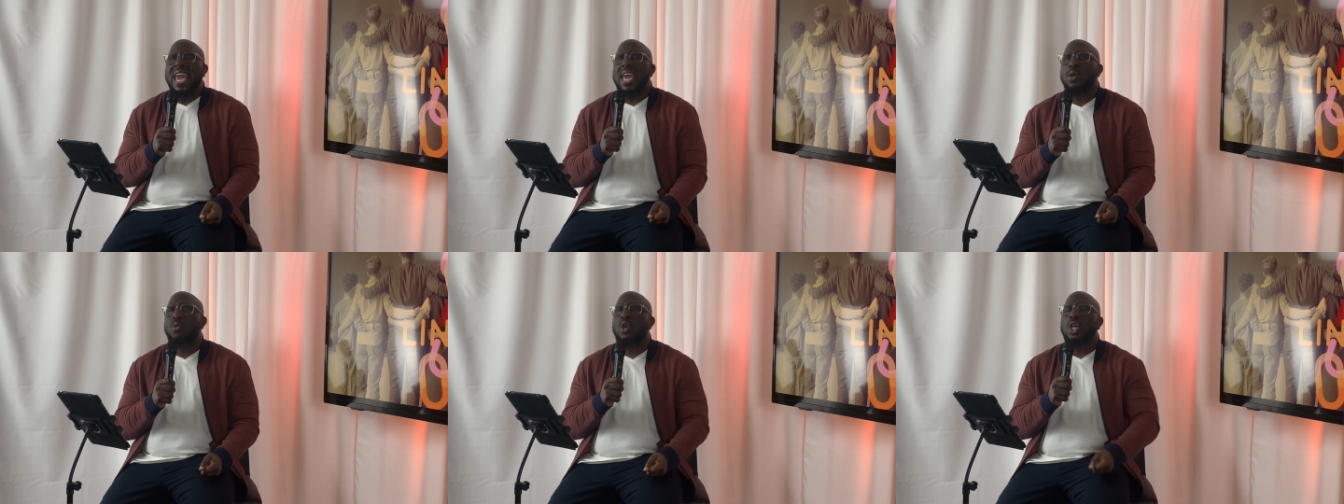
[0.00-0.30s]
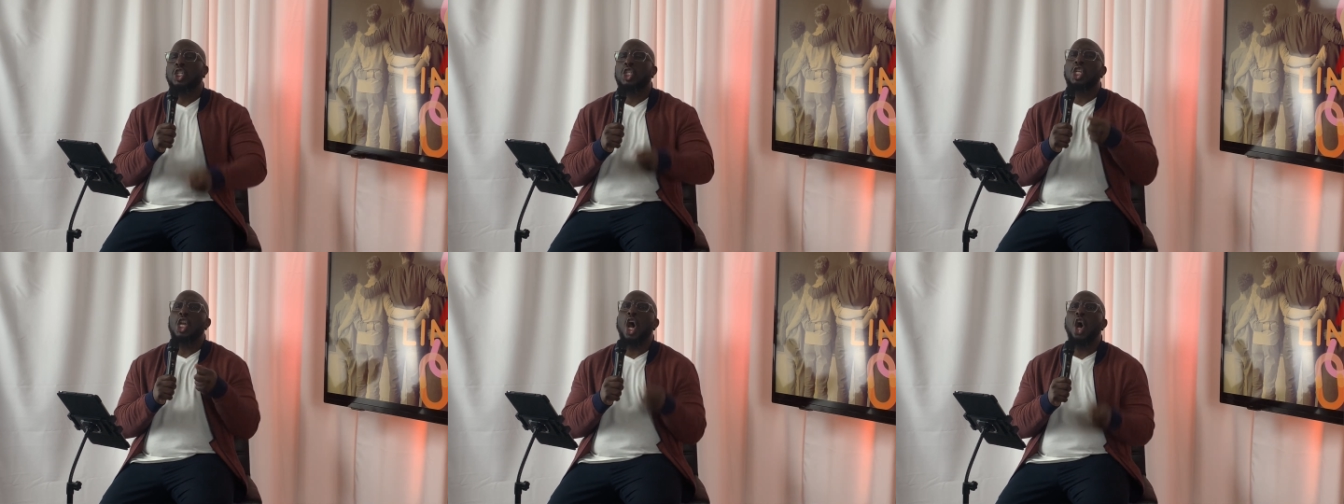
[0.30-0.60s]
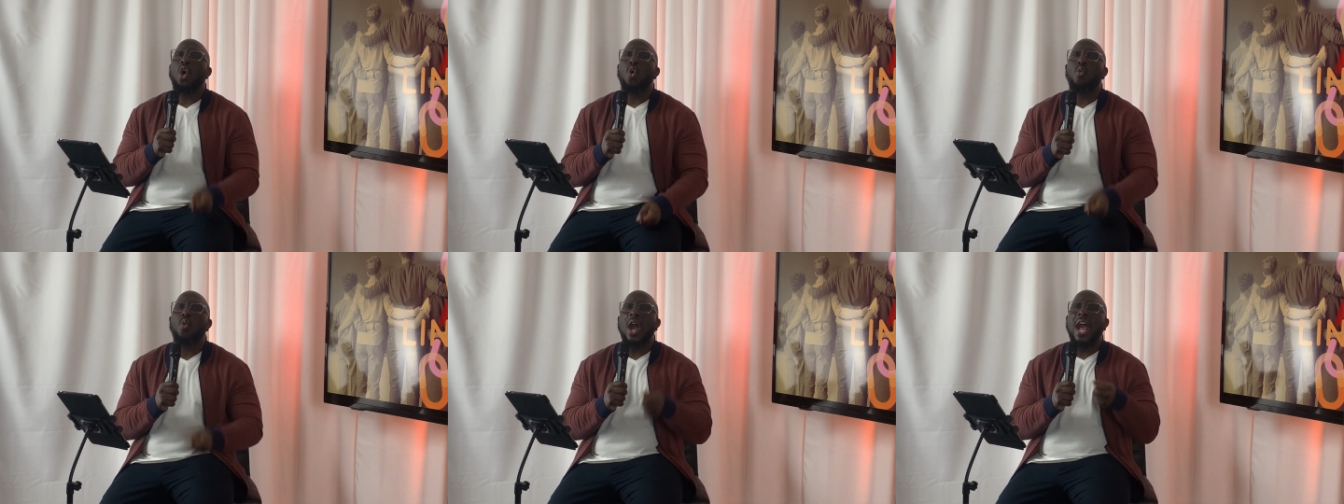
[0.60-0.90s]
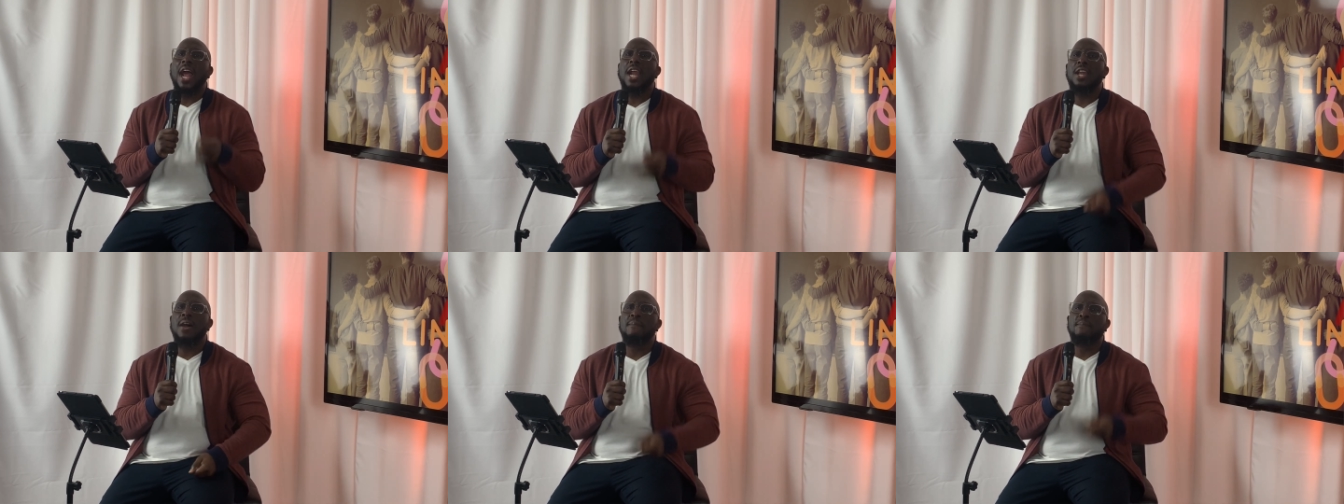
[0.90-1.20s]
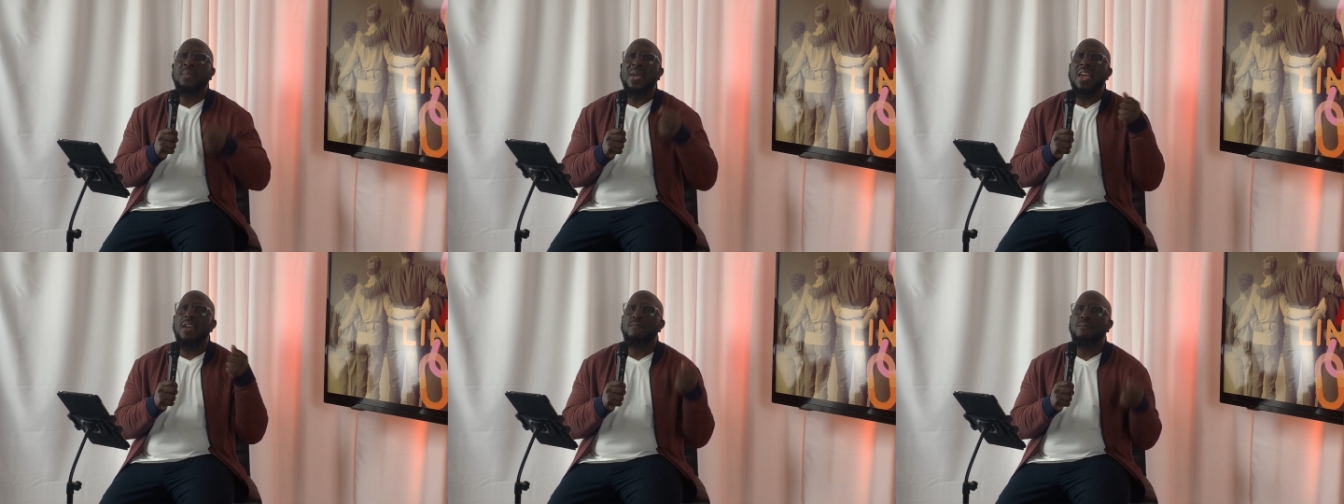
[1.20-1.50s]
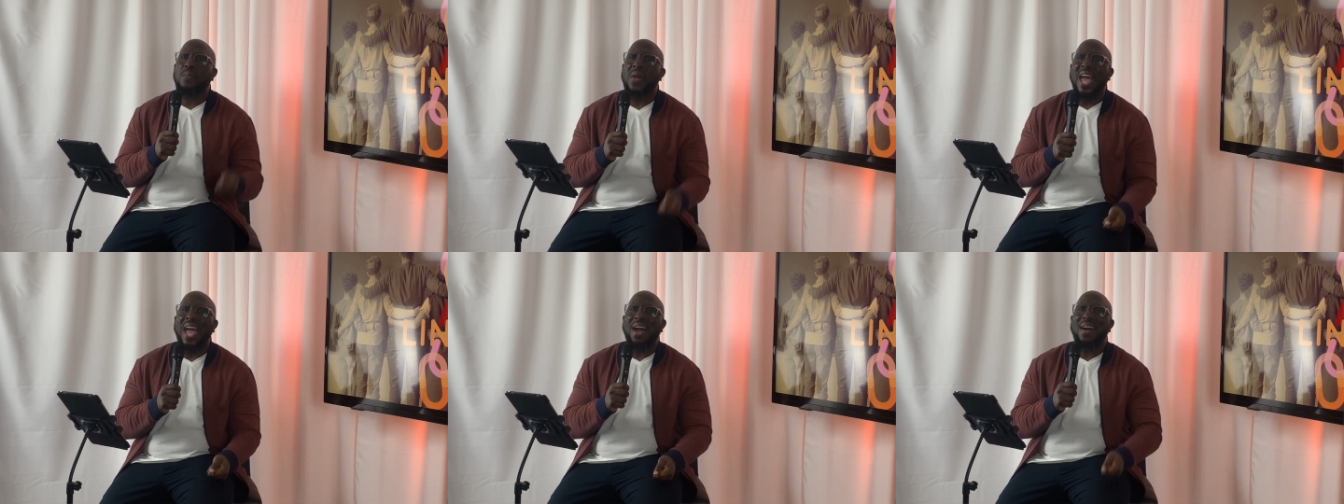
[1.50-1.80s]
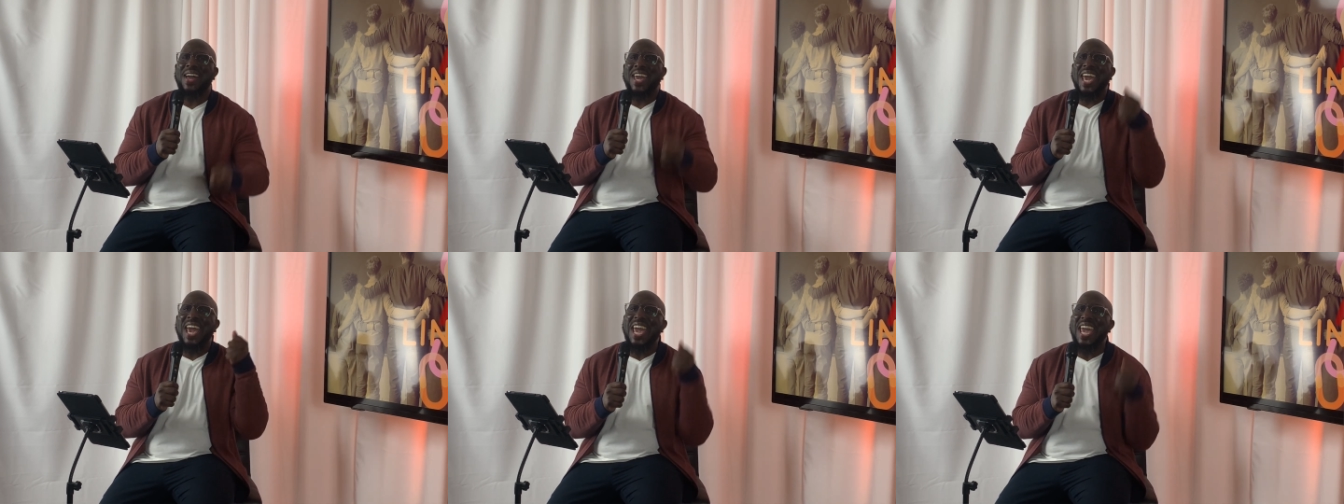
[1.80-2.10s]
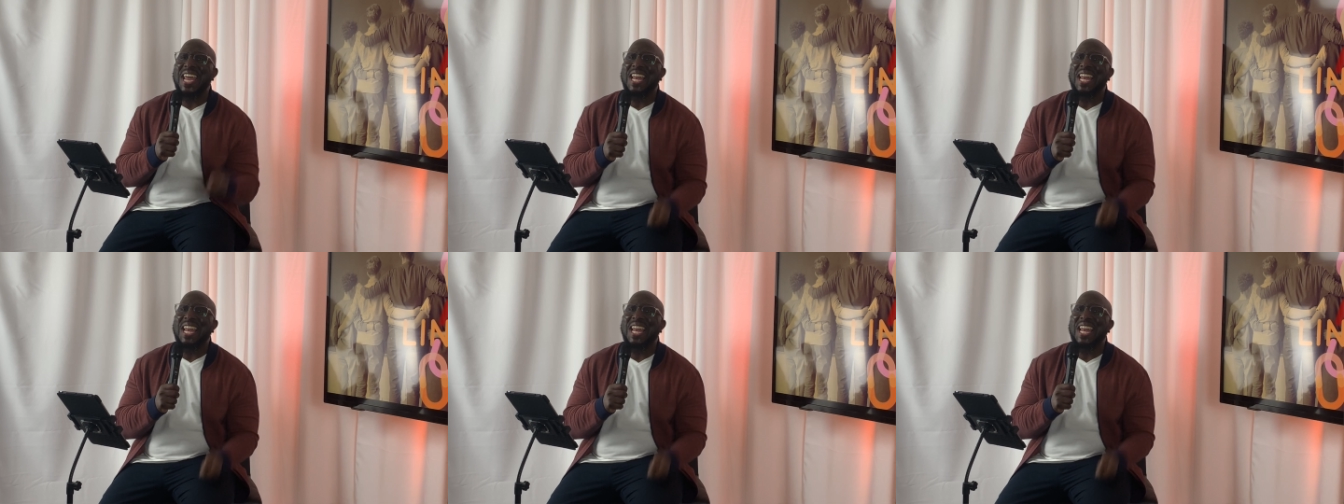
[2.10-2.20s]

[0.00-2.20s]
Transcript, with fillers: he was nowhere to be found.